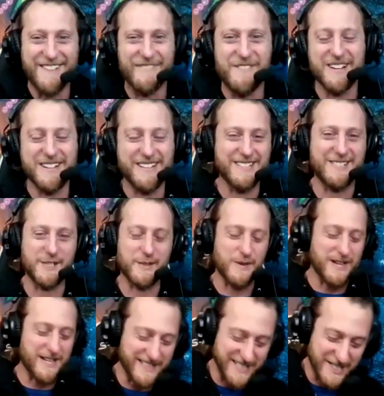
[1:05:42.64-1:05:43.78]
can't fucking
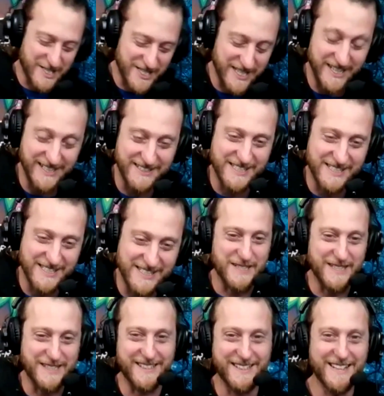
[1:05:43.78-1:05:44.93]
squat to shit on
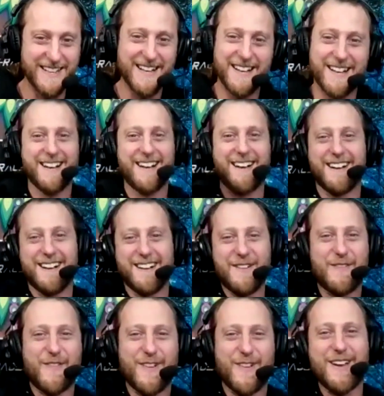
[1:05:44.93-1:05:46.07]
someone.
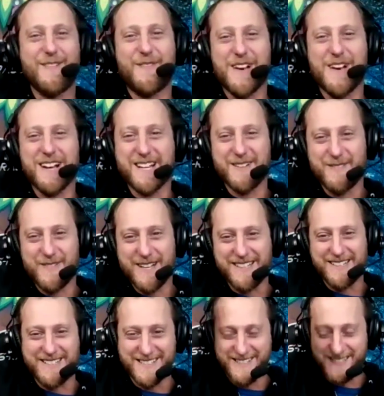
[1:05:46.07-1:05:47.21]
Free fucking
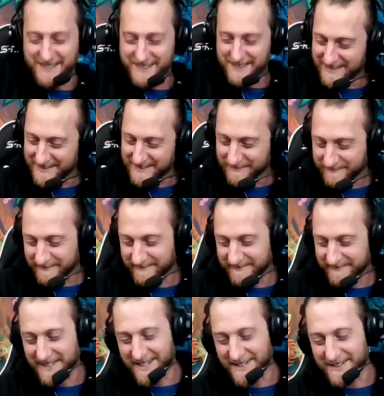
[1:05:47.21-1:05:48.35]
miss.
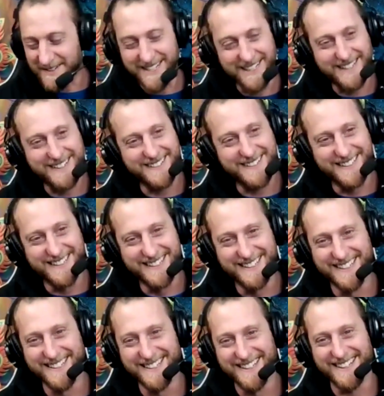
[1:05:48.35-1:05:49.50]
Okay.
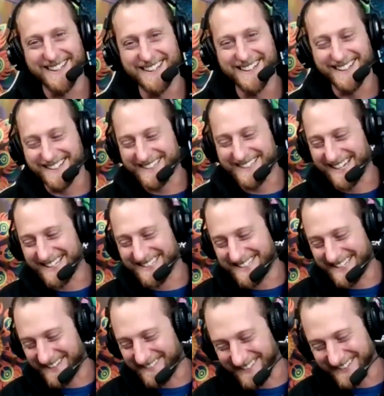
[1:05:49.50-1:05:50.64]
God
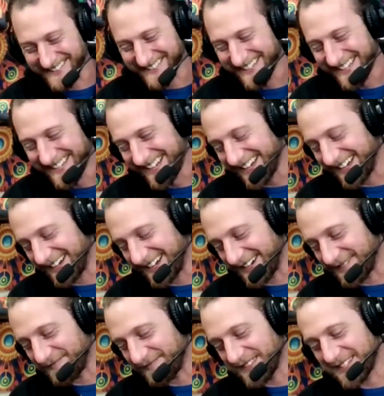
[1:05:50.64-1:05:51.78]
damn it,
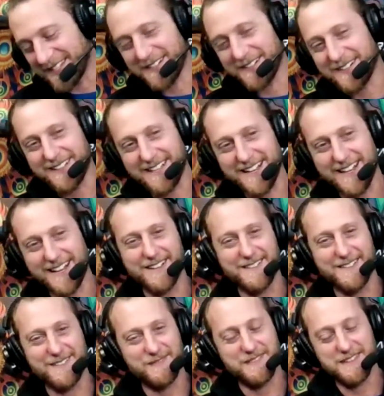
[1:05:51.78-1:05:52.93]
um, dude. Yeah.
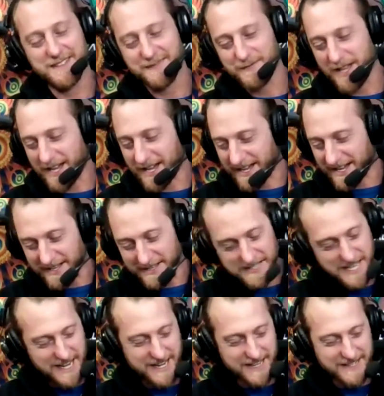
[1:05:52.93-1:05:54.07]
Uh,
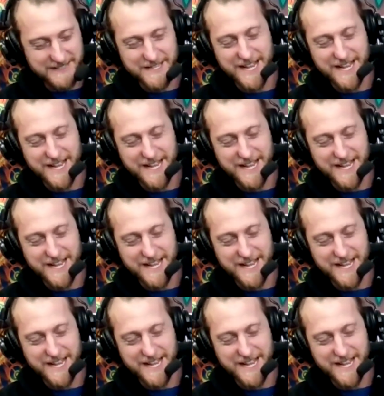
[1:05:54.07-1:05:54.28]
yeah, take it,